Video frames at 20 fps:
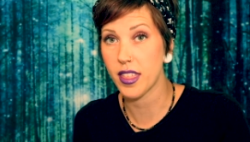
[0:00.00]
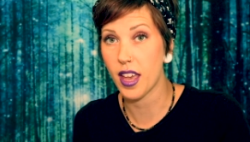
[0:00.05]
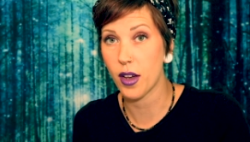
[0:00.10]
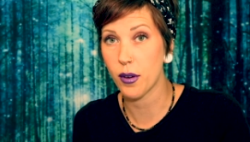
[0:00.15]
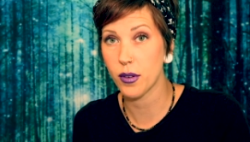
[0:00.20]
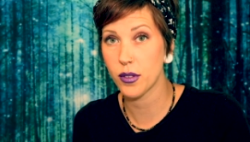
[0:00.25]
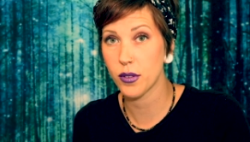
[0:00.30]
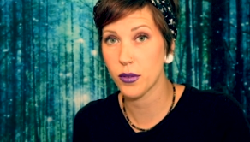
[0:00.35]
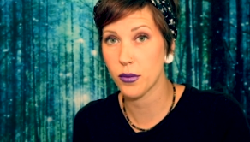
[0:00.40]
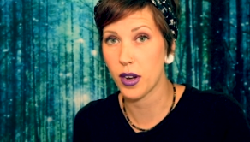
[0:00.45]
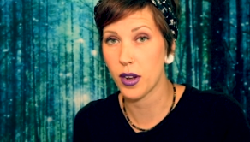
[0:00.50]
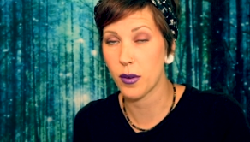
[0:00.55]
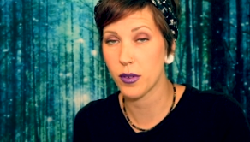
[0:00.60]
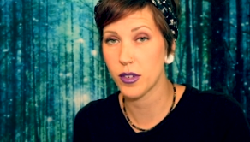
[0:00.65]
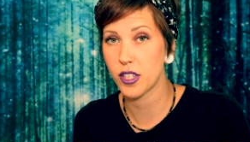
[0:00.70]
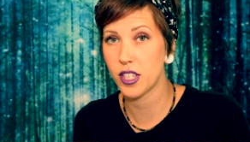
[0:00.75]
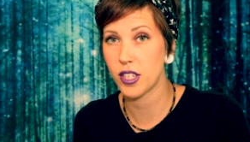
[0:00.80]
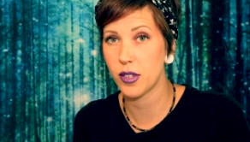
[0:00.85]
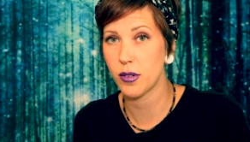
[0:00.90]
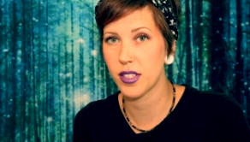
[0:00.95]
That was right
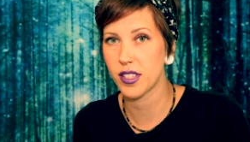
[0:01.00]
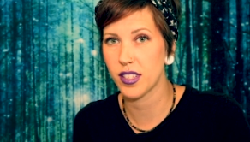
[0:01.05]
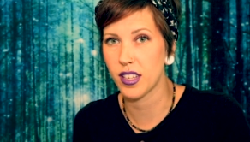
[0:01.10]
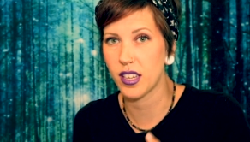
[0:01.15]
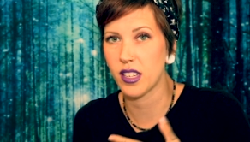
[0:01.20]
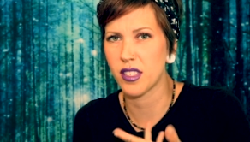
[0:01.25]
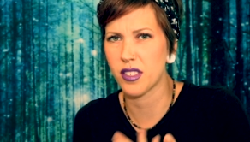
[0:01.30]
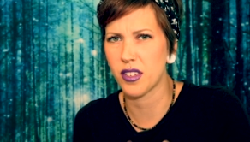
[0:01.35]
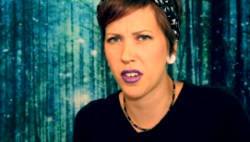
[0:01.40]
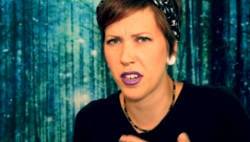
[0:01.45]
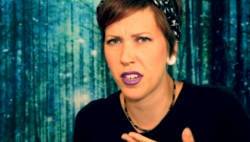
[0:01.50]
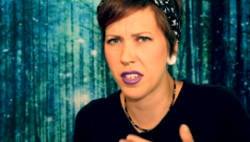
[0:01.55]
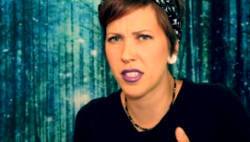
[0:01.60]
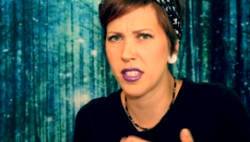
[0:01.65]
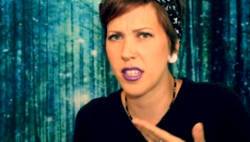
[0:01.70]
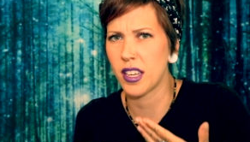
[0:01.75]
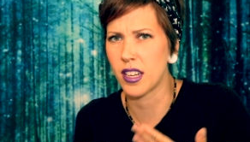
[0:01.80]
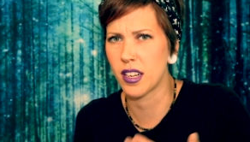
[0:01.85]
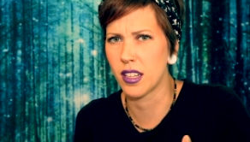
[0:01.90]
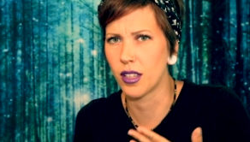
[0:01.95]
when she was like starting
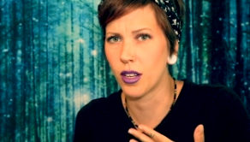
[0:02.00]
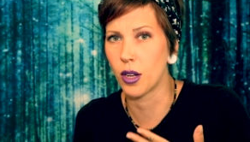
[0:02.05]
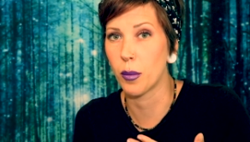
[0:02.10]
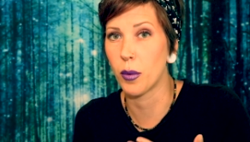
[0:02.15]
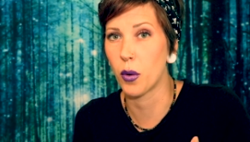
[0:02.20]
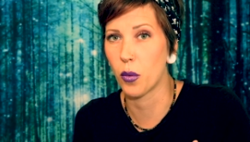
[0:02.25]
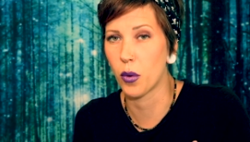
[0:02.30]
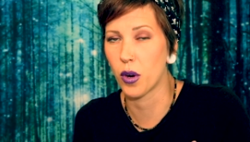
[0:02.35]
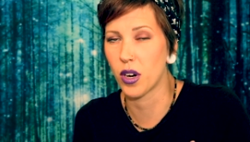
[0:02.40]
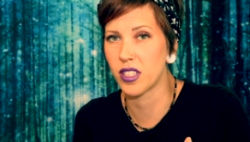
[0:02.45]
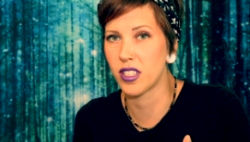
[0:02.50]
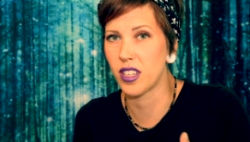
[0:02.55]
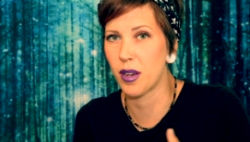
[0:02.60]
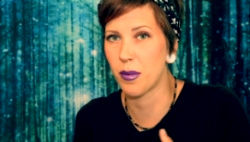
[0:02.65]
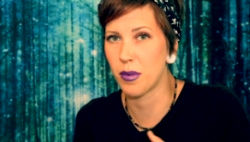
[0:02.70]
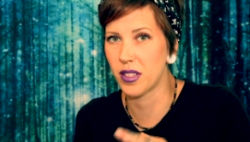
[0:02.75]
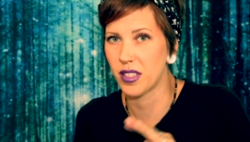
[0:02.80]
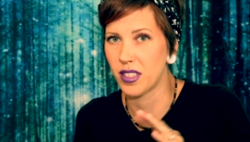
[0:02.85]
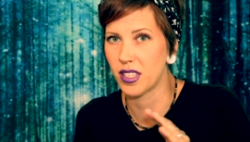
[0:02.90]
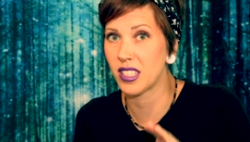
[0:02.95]
to get a little bit worked
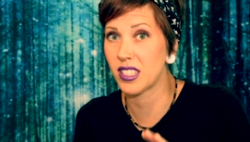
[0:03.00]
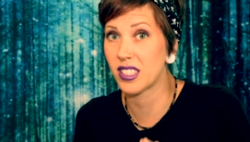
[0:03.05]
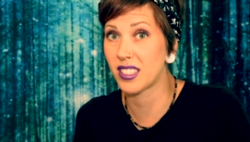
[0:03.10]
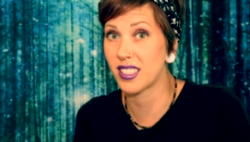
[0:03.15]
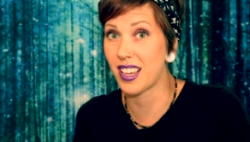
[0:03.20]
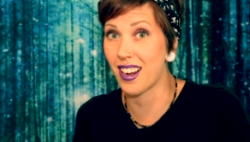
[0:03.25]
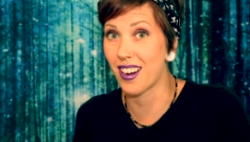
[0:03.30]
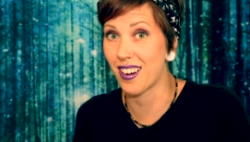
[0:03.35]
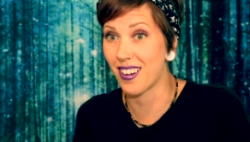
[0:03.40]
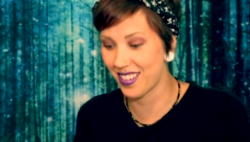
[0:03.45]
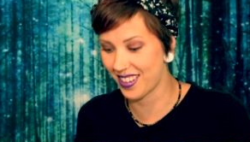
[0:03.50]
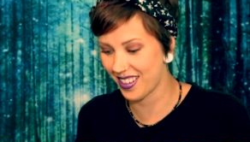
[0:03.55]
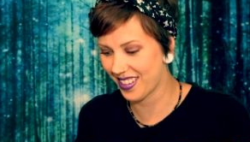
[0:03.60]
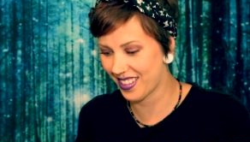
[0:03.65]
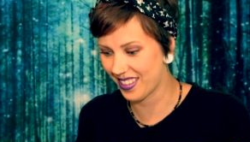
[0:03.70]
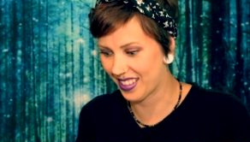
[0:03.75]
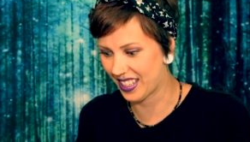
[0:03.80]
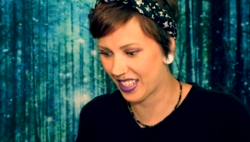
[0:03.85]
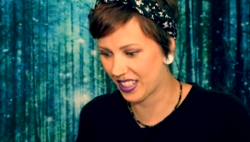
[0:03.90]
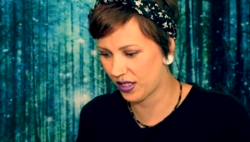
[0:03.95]
up and like scared.
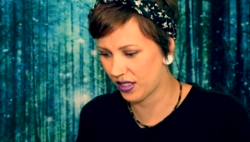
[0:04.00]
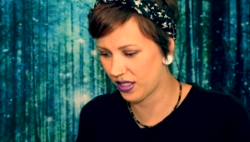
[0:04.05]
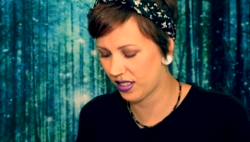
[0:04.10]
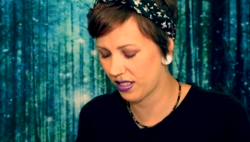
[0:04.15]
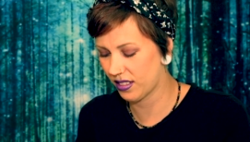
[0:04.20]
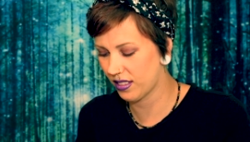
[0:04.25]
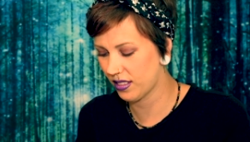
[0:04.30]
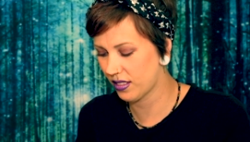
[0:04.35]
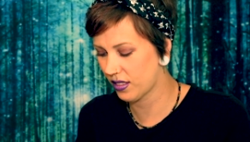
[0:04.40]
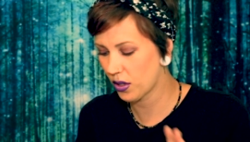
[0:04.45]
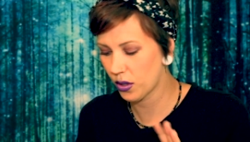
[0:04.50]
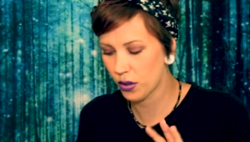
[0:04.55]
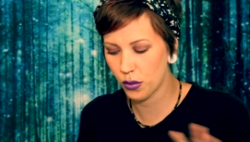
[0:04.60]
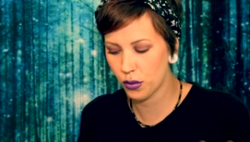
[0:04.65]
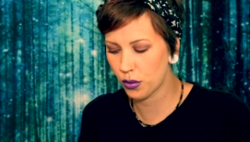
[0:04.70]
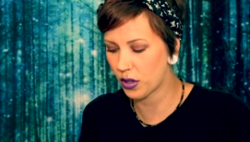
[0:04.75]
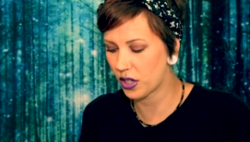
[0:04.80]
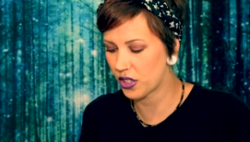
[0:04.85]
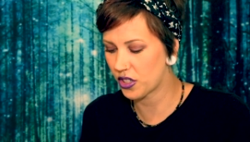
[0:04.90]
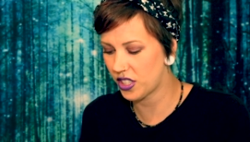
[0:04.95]
That's,
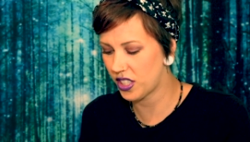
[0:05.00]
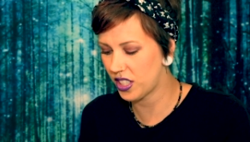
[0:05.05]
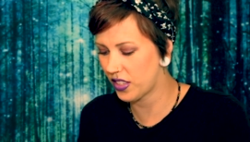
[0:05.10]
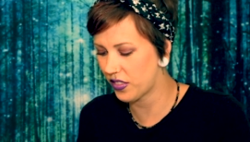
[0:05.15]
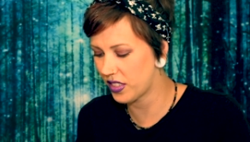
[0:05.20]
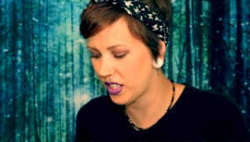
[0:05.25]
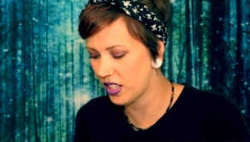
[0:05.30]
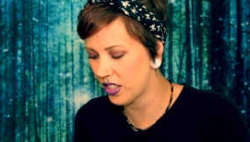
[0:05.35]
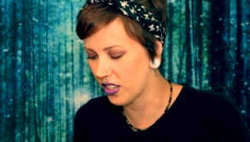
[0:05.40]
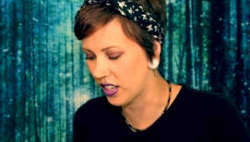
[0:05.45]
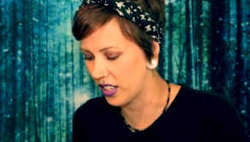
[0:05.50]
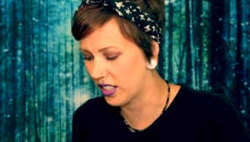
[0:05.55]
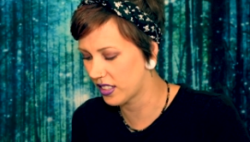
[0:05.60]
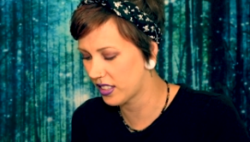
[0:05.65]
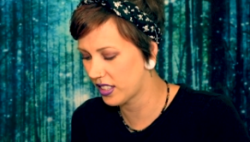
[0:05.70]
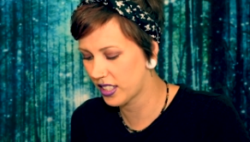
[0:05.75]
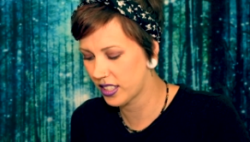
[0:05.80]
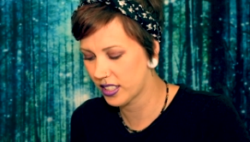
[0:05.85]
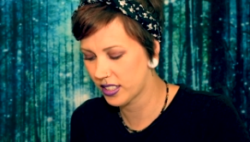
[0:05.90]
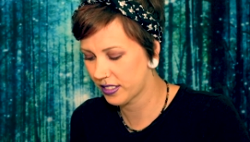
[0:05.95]
and she didn't even hear it.
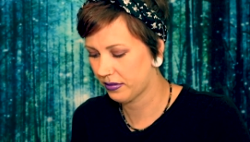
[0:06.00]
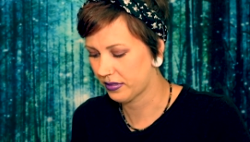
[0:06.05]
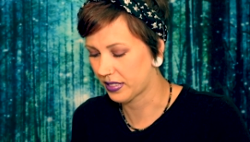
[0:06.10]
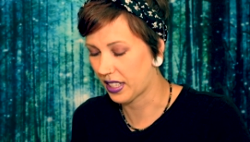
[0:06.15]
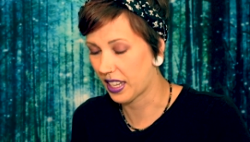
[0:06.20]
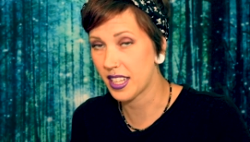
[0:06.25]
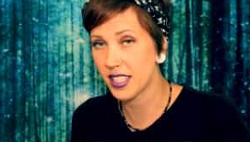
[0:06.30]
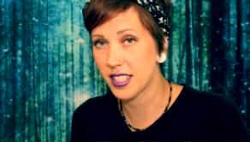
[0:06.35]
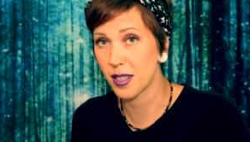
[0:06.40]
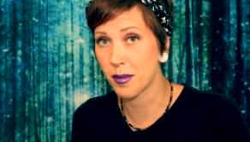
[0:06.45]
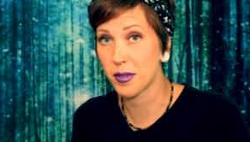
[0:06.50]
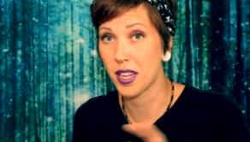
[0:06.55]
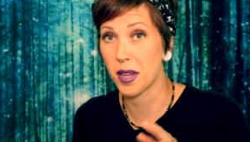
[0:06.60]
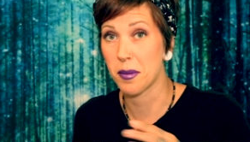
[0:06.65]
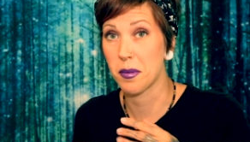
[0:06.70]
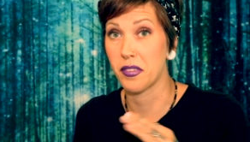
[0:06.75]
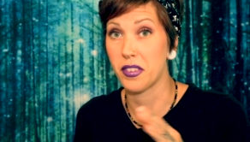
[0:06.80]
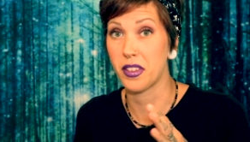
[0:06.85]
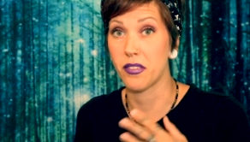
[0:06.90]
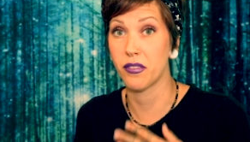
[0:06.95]
That had some
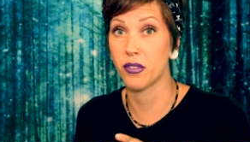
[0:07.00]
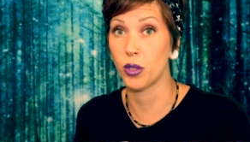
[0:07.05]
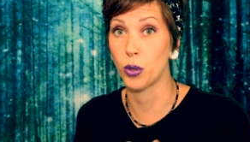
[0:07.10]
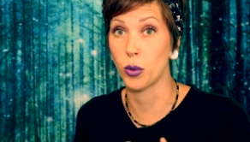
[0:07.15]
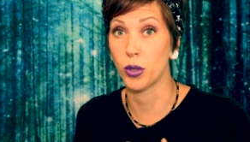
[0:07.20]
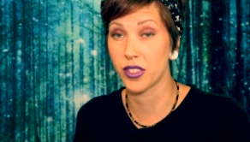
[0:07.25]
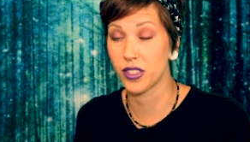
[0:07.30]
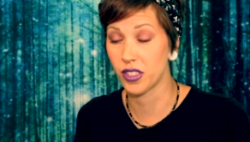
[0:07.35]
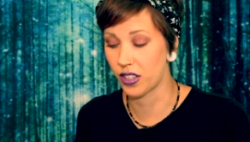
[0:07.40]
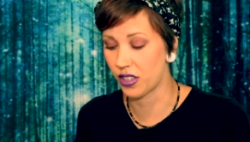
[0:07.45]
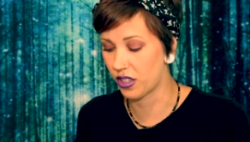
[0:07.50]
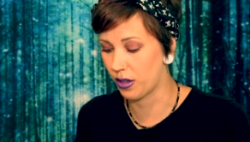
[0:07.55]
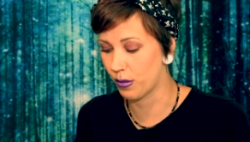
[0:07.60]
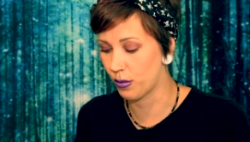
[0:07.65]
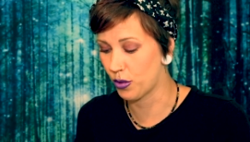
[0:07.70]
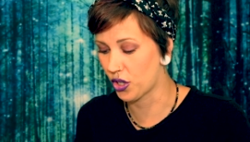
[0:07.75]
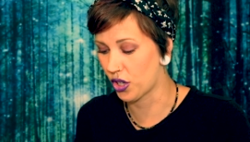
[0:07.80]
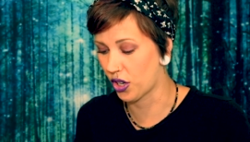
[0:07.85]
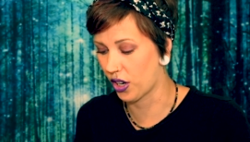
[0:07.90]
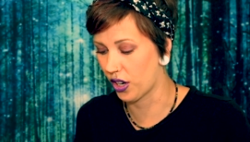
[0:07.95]
type of influence on her, I'm
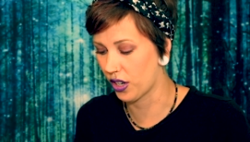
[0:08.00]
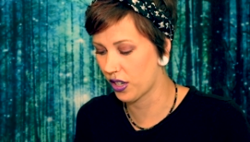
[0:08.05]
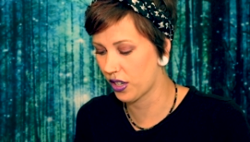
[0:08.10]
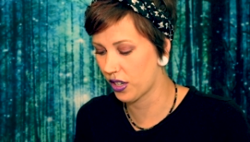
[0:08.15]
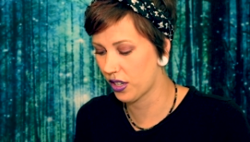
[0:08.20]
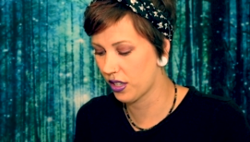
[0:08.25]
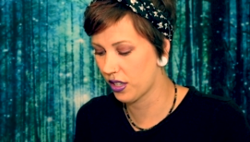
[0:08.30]
sure.